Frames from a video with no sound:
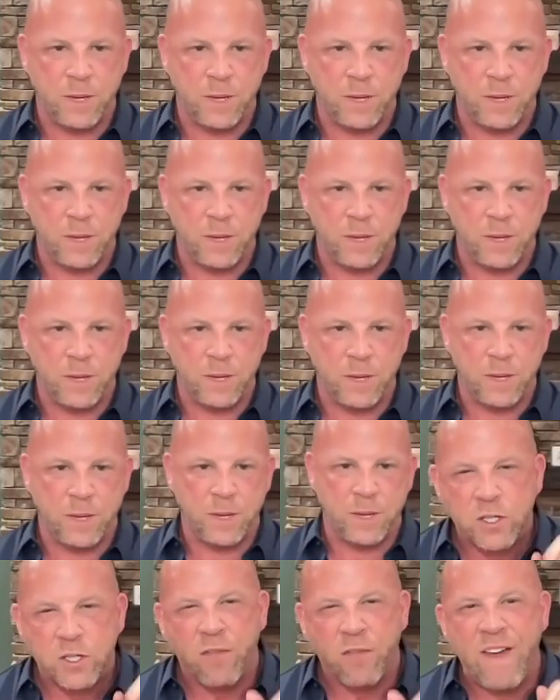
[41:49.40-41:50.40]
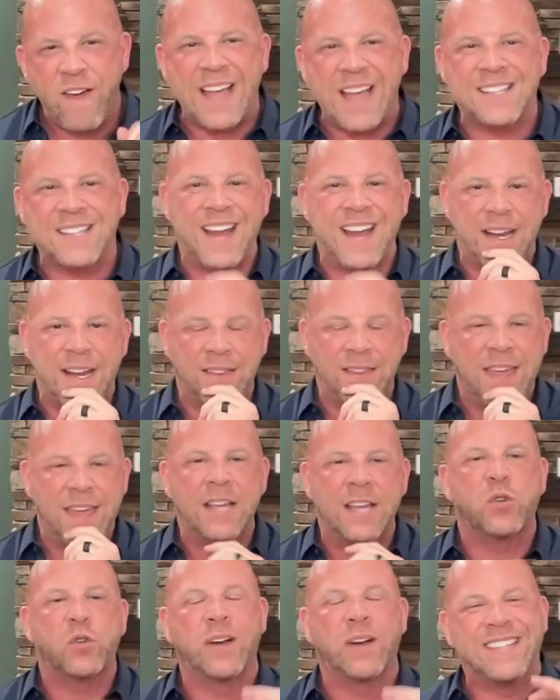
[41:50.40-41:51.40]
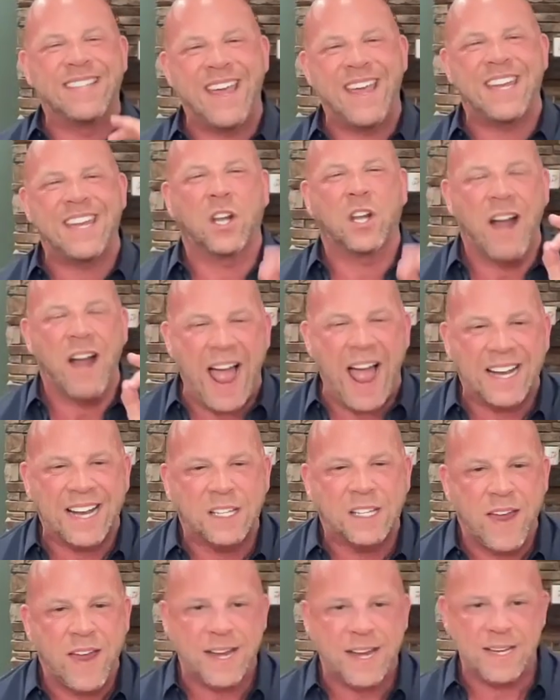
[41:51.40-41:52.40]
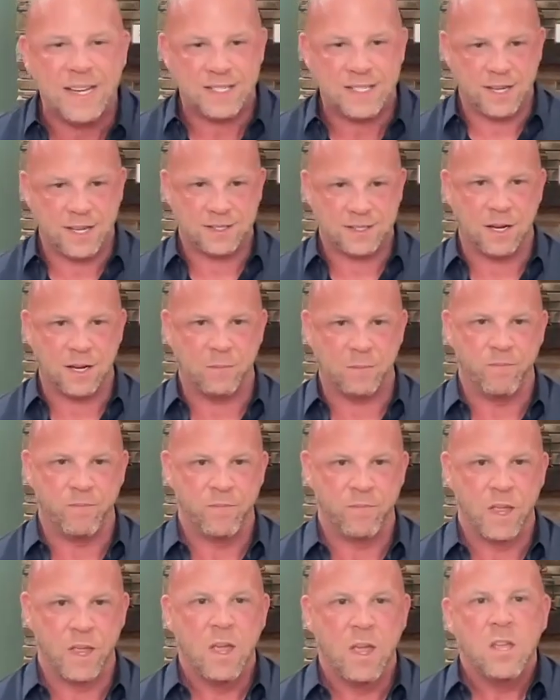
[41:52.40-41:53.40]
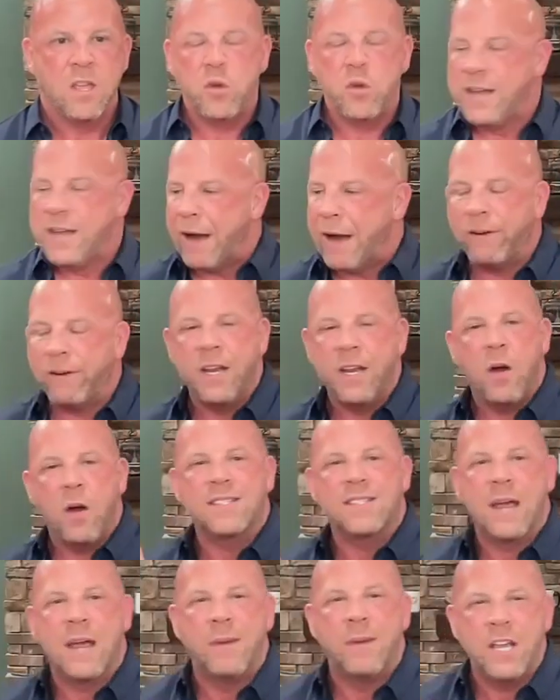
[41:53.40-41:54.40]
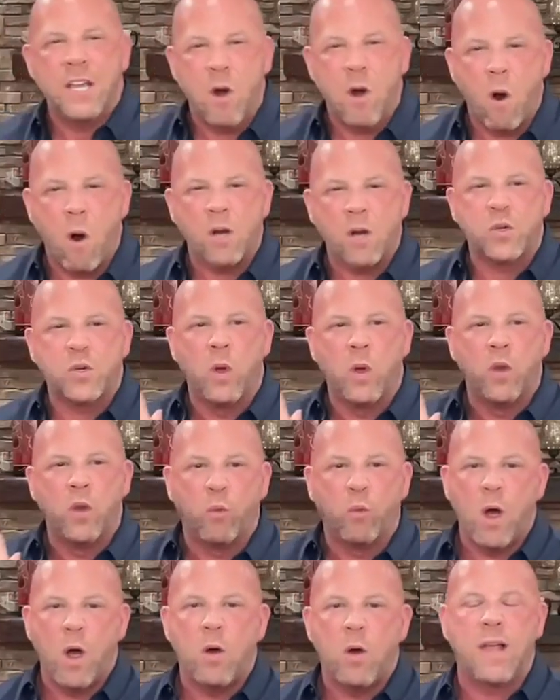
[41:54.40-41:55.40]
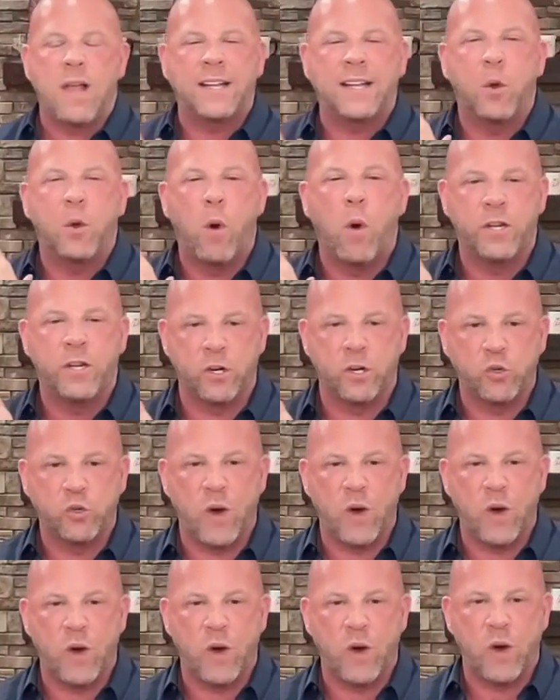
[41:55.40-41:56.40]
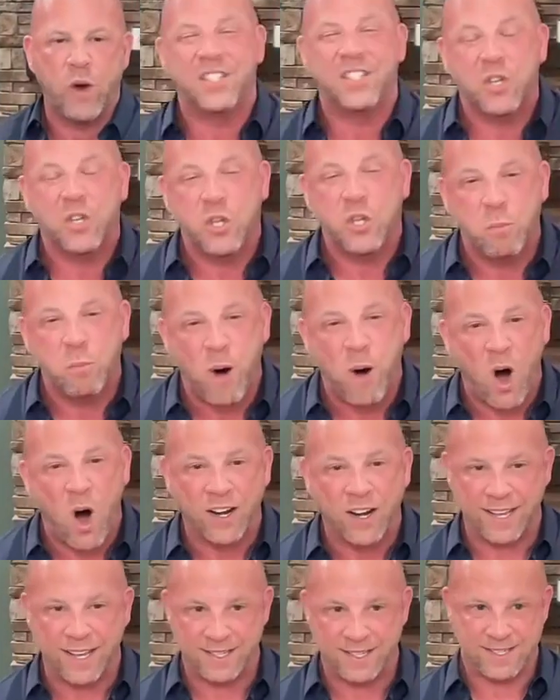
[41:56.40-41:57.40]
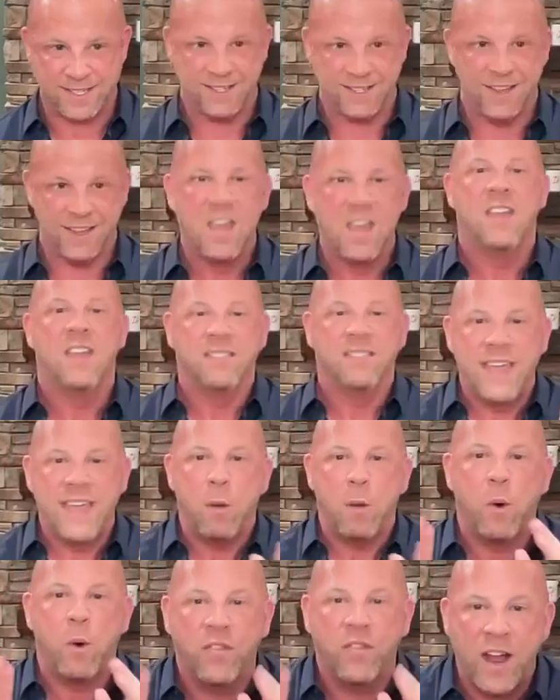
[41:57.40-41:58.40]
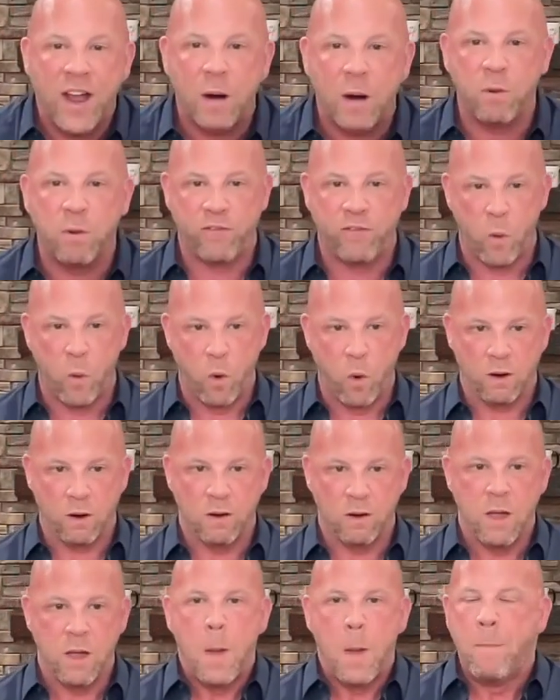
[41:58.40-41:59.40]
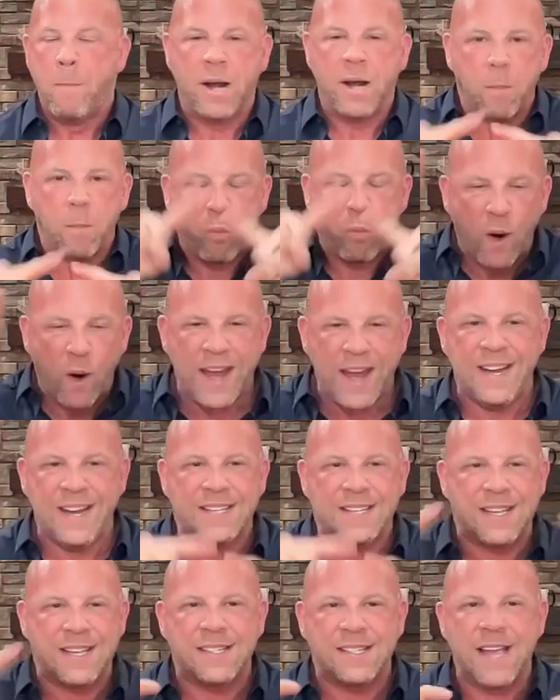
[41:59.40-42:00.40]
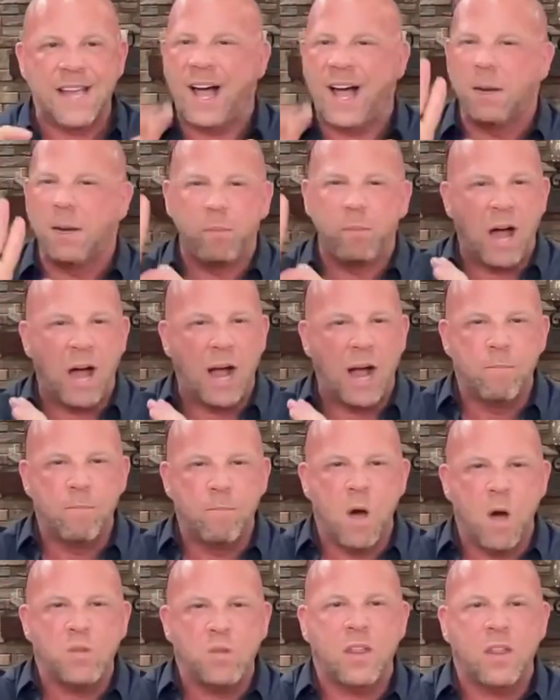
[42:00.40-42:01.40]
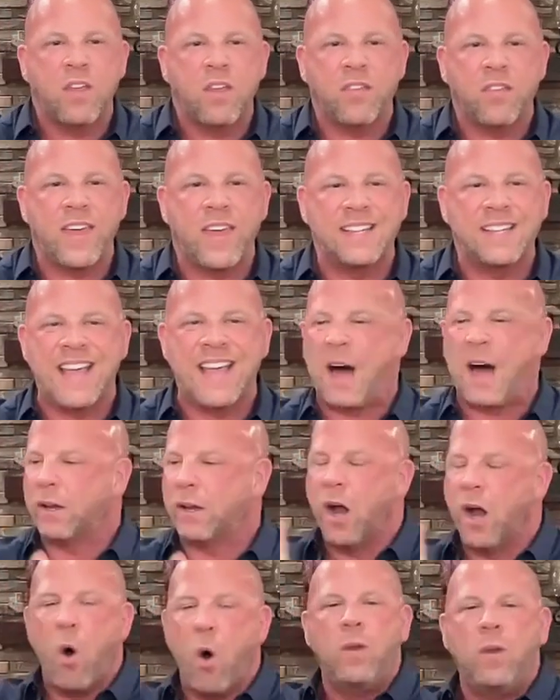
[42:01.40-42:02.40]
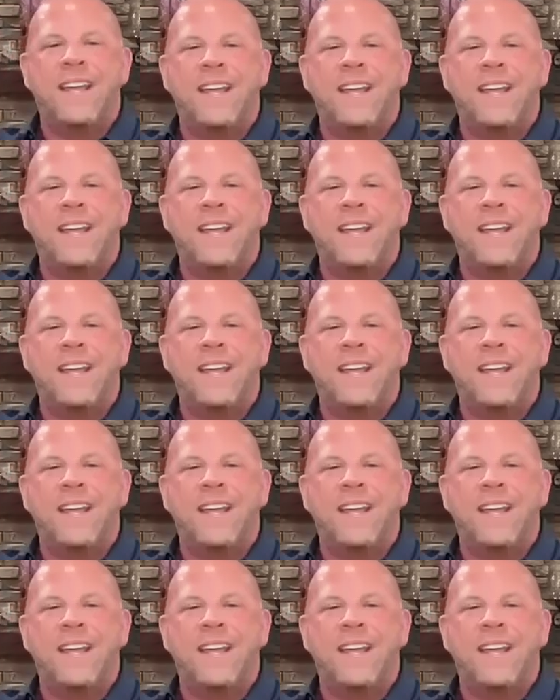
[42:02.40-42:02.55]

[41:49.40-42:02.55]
here's the fascinating thing is the reticular activating system. You never noticed how many cars are on the road like the one you're driving until you bought it. They were there before. But our brain is designed to block most of the things out and only